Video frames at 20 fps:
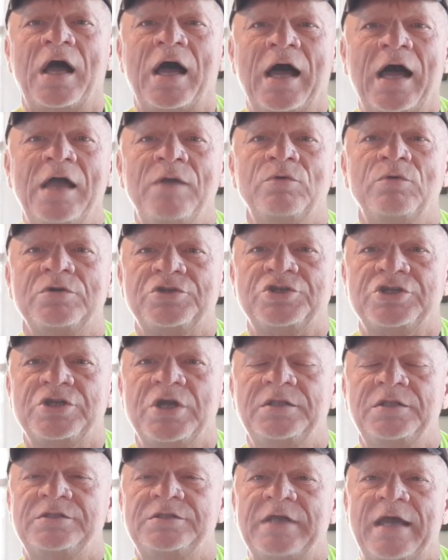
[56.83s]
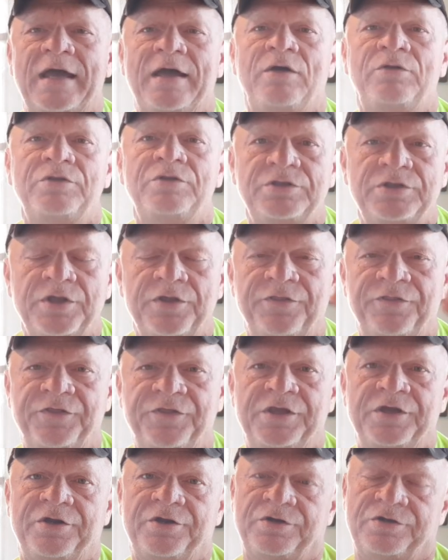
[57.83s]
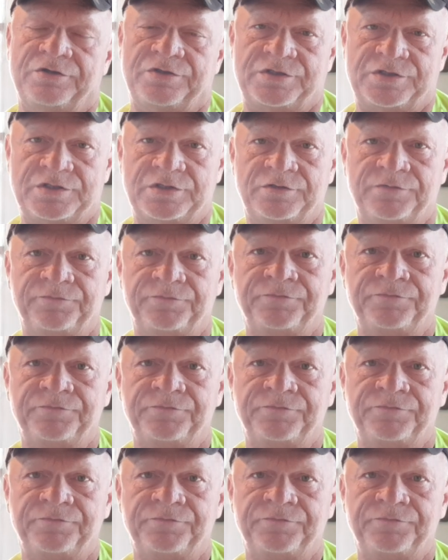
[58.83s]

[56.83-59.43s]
I will shut down the theaters.